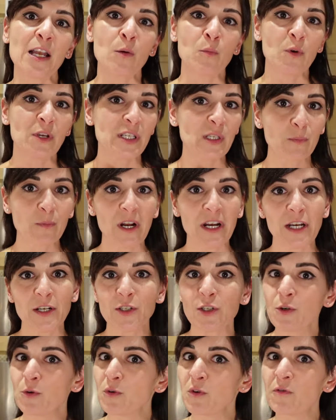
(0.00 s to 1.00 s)
and we spread
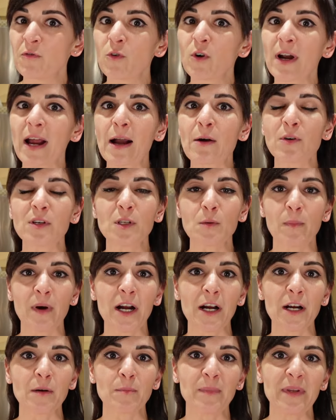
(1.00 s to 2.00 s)
it two to four hours
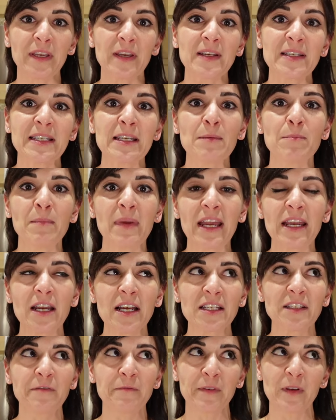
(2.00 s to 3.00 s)
apart because it made
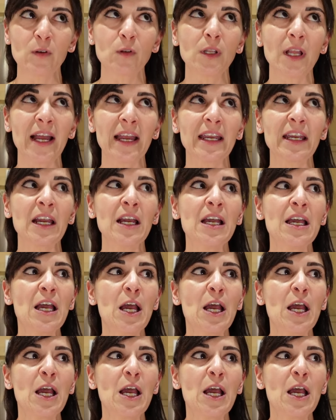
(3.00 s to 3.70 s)
us feel like